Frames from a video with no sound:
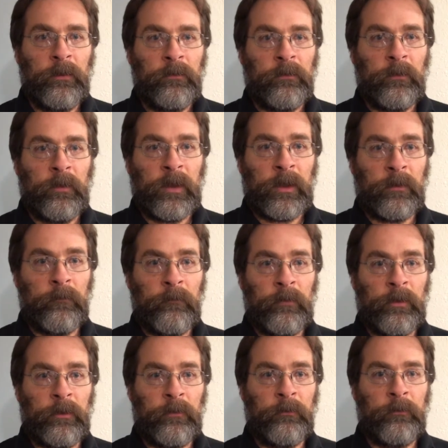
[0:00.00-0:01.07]
So that
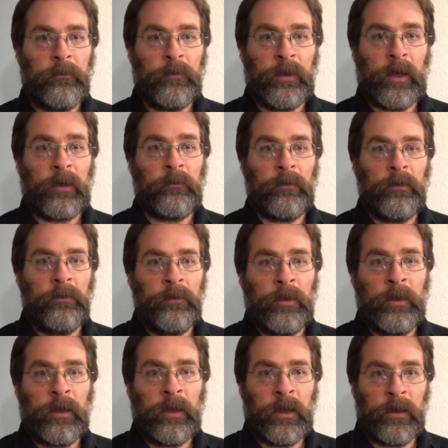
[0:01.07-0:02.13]
involves actually
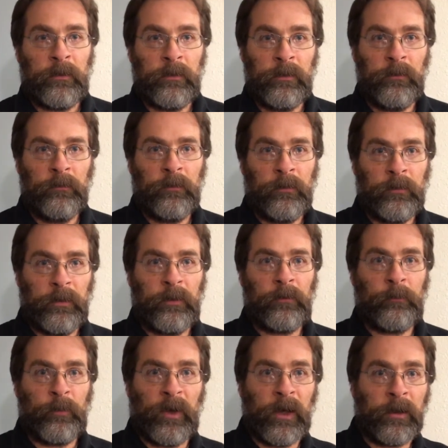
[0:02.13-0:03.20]
learning how to use the
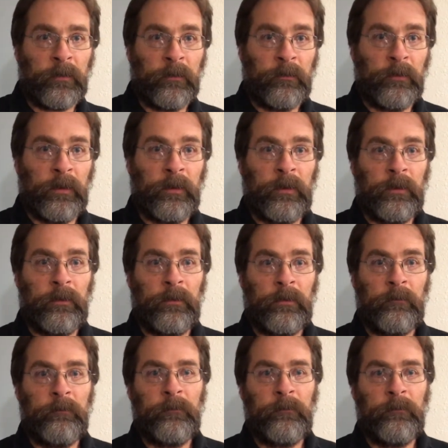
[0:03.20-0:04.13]
things, practicing under